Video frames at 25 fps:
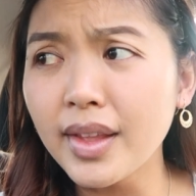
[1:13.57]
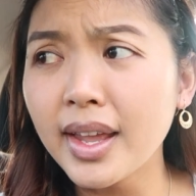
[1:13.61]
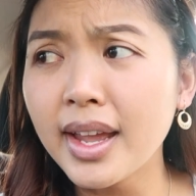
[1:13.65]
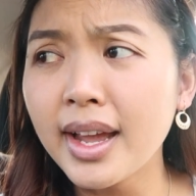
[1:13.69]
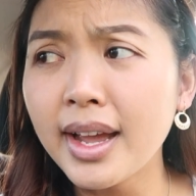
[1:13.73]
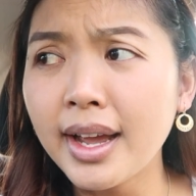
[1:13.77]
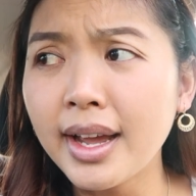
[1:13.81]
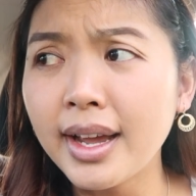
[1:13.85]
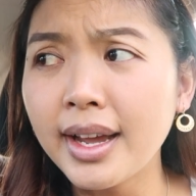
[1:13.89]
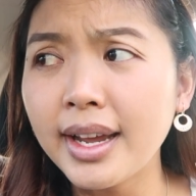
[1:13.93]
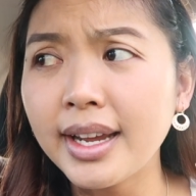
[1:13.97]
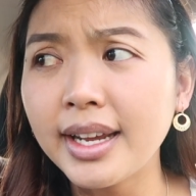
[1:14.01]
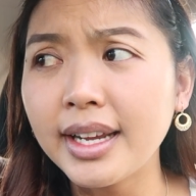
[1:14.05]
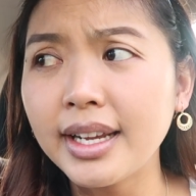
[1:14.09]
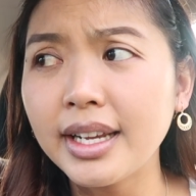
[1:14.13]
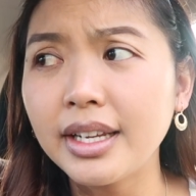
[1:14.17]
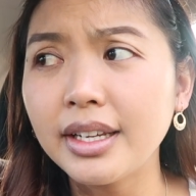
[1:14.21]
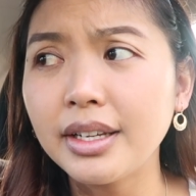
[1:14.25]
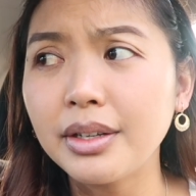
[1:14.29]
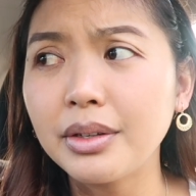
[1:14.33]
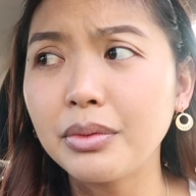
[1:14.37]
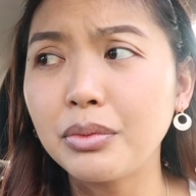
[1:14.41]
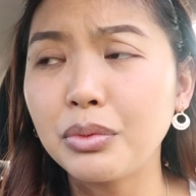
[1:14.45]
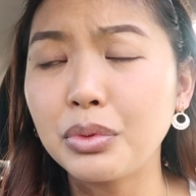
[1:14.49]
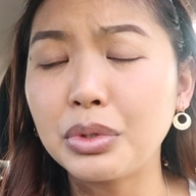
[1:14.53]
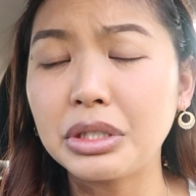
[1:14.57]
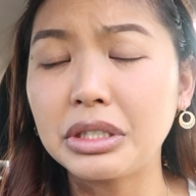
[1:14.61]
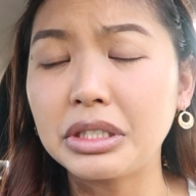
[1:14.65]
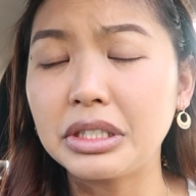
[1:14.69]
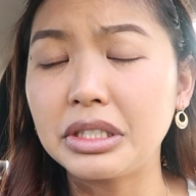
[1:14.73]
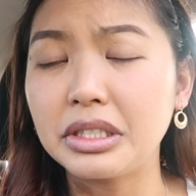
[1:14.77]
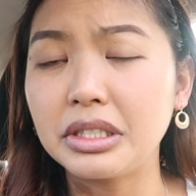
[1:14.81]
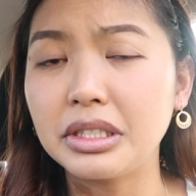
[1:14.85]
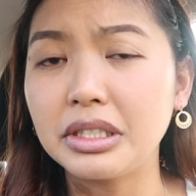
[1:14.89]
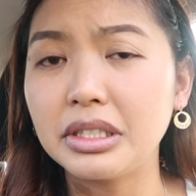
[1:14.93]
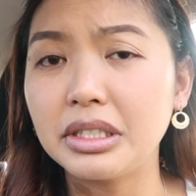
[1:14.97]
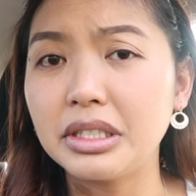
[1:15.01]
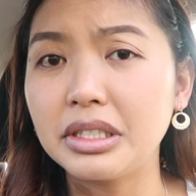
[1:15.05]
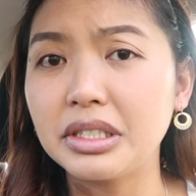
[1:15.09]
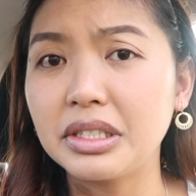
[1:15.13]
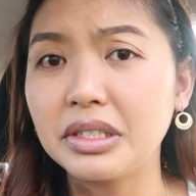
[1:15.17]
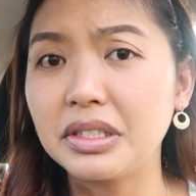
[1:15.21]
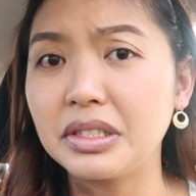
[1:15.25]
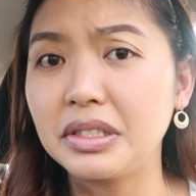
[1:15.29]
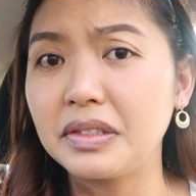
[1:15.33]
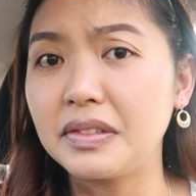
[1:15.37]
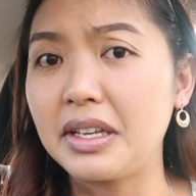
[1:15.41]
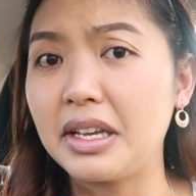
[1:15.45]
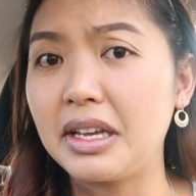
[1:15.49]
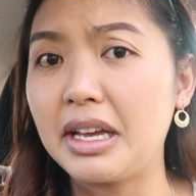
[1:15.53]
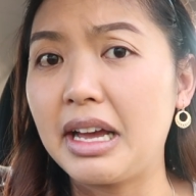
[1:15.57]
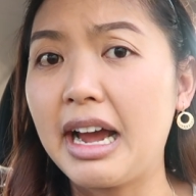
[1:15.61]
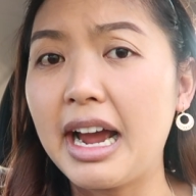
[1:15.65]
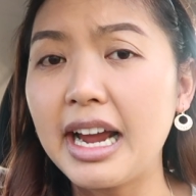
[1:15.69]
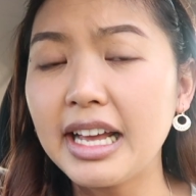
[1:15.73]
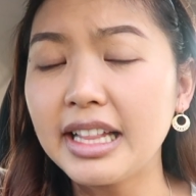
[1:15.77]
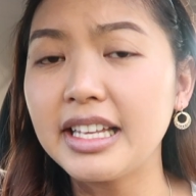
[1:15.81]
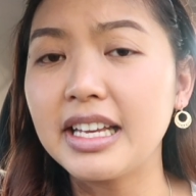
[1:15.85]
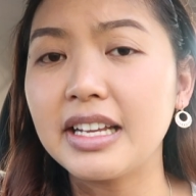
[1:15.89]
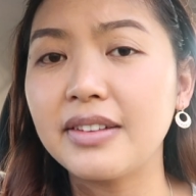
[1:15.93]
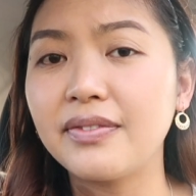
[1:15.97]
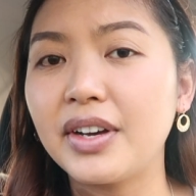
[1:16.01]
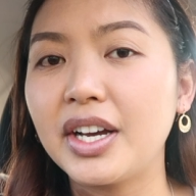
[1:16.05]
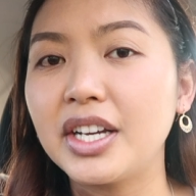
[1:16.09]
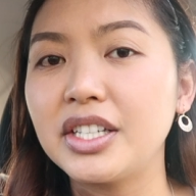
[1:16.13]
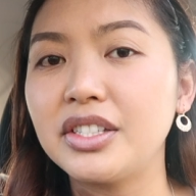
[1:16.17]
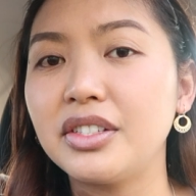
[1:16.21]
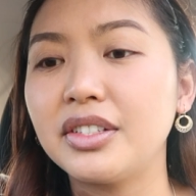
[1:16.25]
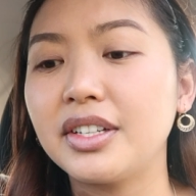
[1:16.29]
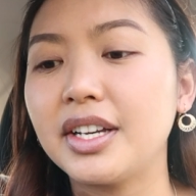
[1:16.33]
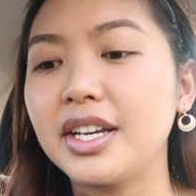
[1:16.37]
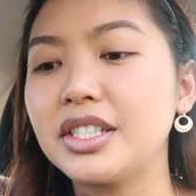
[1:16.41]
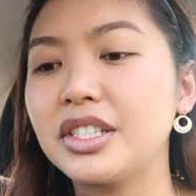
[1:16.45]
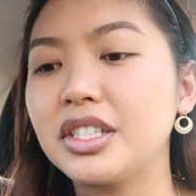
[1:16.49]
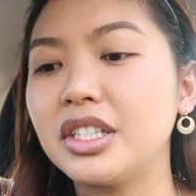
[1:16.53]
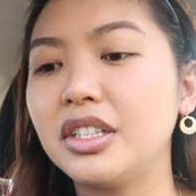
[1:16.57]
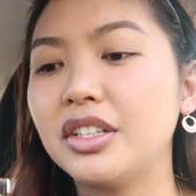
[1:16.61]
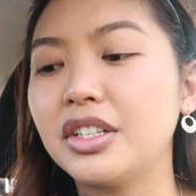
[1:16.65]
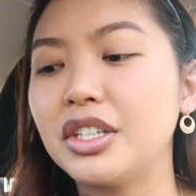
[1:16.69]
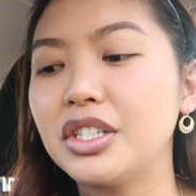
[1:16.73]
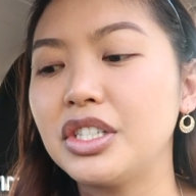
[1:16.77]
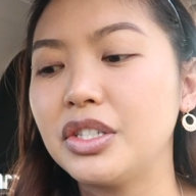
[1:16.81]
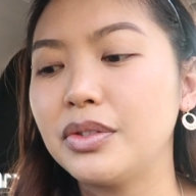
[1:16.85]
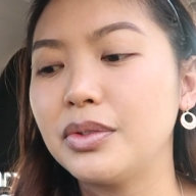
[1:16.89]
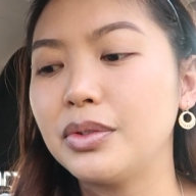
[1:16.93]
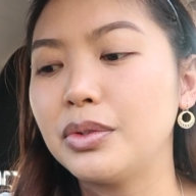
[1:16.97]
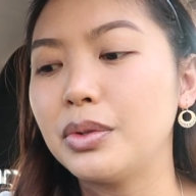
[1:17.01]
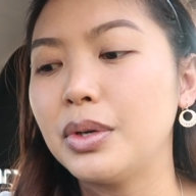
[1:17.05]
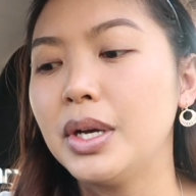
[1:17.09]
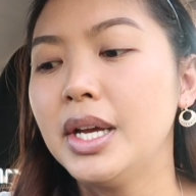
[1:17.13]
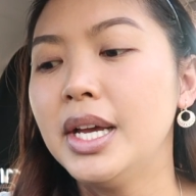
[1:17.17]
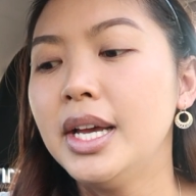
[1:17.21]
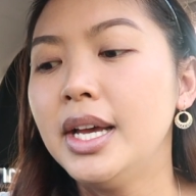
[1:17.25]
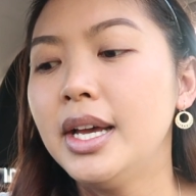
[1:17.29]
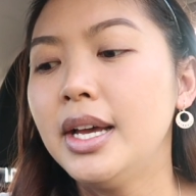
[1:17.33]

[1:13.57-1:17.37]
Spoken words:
I would highly advise you guys to look into